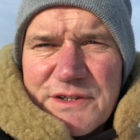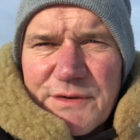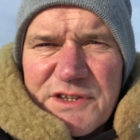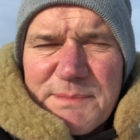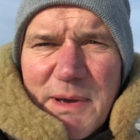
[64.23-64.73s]
who
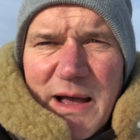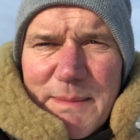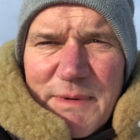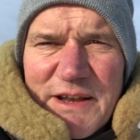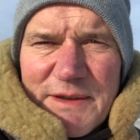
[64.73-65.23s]
are smart
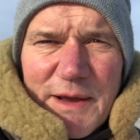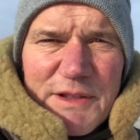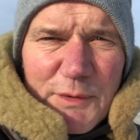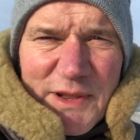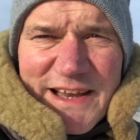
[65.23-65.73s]
might
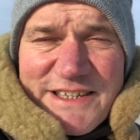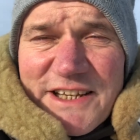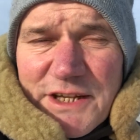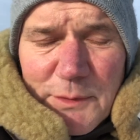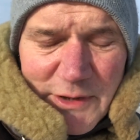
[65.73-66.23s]
know what it is. I
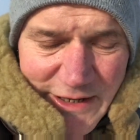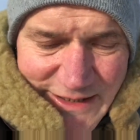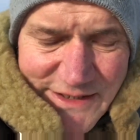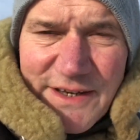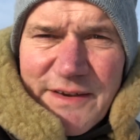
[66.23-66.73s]
don't know what it
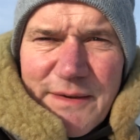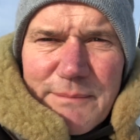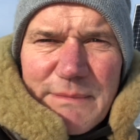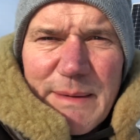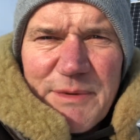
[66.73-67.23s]
is.
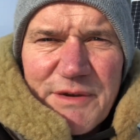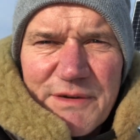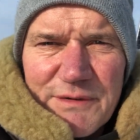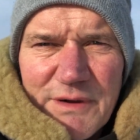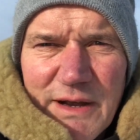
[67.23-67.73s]
Maybe you
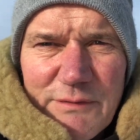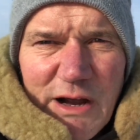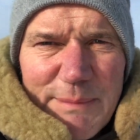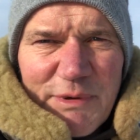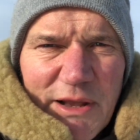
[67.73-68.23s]
can
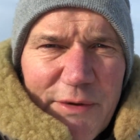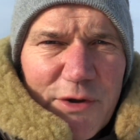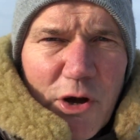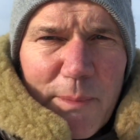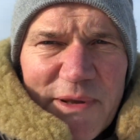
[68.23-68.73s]
write below in the
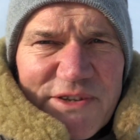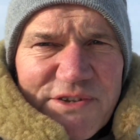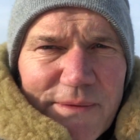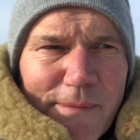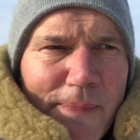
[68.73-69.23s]
comments,
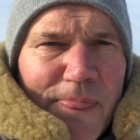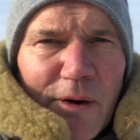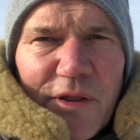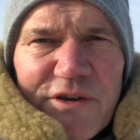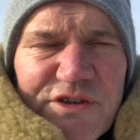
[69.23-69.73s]

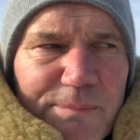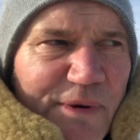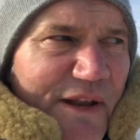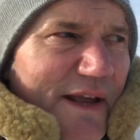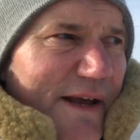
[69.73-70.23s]
or those who've
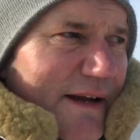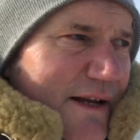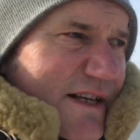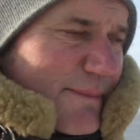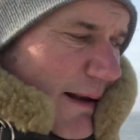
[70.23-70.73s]
been here can
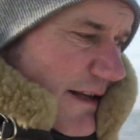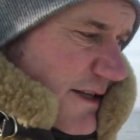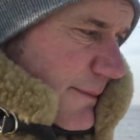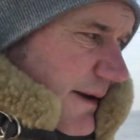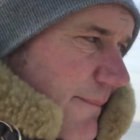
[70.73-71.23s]
explain to
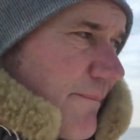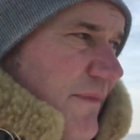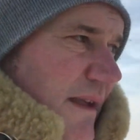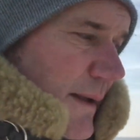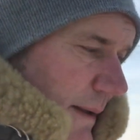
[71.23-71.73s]
me.
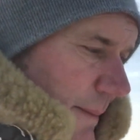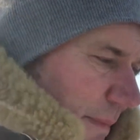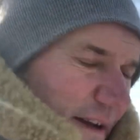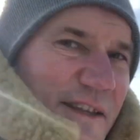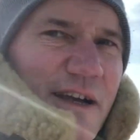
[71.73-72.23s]

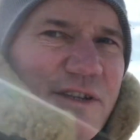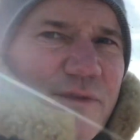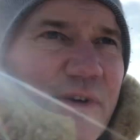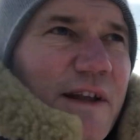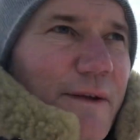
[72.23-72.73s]
But it does
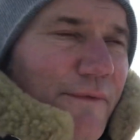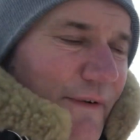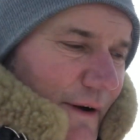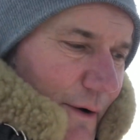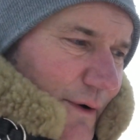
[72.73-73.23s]
really
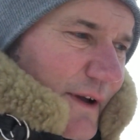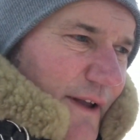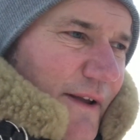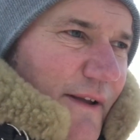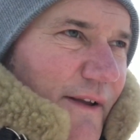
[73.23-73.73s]
feel
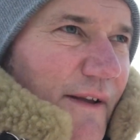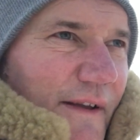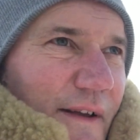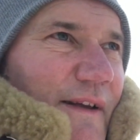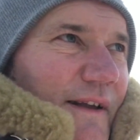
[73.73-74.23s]

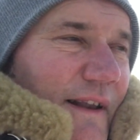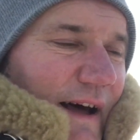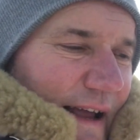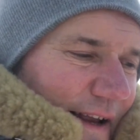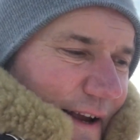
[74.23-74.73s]

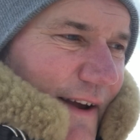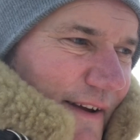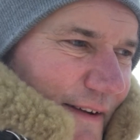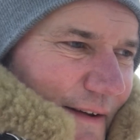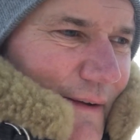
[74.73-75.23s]
like,
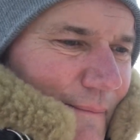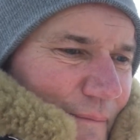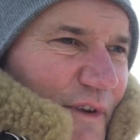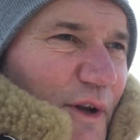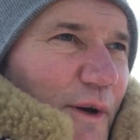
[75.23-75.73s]

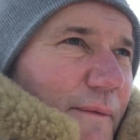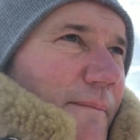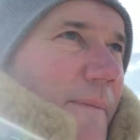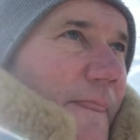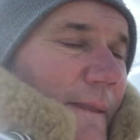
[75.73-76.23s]
you know,
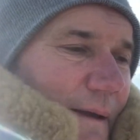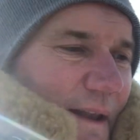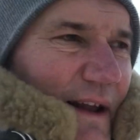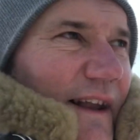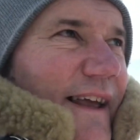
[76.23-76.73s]

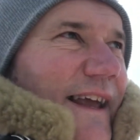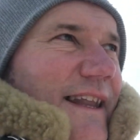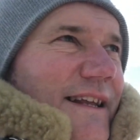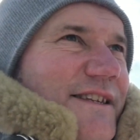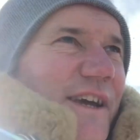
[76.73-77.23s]
like
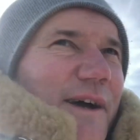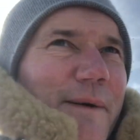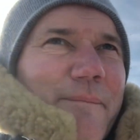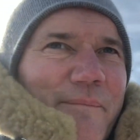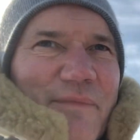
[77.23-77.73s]
getting to
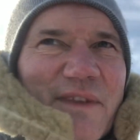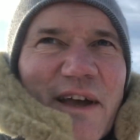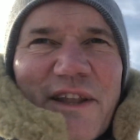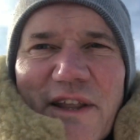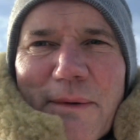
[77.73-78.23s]

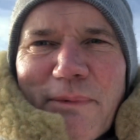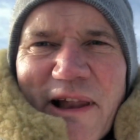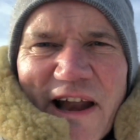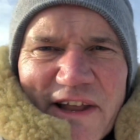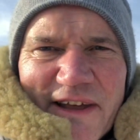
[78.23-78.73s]
another
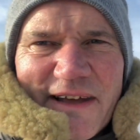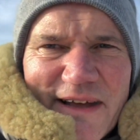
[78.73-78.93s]
planet.